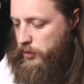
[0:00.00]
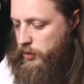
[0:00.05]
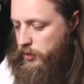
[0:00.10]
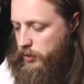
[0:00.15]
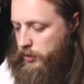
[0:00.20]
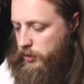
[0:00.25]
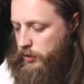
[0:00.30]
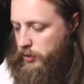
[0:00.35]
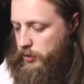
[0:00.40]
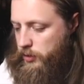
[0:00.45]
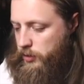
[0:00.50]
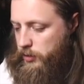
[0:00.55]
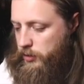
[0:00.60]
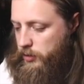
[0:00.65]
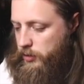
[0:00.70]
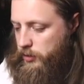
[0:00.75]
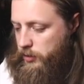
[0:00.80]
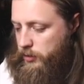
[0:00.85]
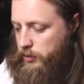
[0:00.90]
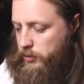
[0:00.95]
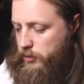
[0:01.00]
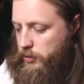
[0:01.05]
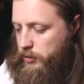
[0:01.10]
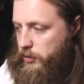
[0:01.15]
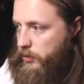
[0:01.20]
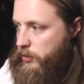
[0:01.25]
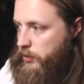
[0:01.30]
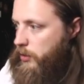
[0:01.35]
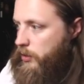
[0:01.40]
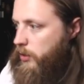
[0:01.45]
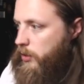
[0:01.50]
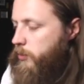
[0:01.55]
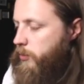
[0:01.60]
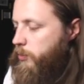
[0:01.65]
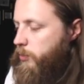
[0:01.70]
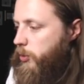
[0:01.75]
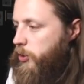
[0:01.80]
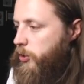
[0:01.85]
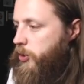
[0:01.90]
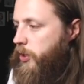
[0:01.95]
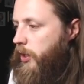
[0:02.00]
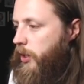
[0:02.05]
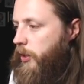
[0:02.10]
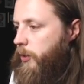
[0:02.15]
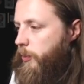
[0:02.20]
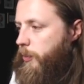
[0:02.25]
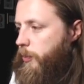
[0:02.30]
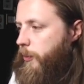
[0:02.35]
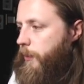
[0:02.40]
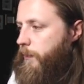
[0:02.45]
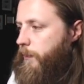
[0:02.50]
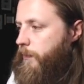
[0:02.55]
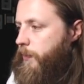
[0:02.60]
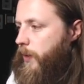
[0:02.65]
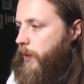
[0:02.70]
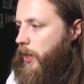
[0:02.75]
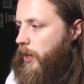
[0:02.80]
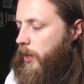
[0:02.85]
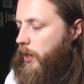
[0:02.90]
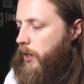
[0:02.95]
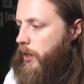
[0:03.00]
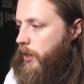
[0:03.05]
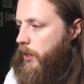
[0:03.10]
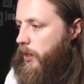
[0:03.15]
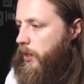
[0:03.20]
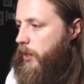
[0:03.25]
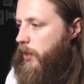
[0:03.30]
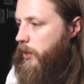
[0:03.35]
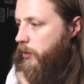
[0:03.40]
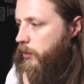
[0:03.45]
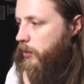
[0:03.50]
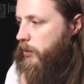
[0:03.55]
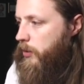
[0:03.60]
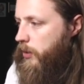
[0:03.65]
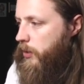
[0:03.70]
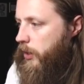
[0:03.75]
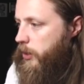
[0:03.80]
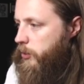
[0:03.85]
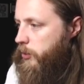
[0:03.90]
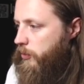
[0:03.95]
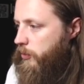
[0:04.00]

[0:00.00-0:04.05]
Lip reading: Okay, let's push that up, and now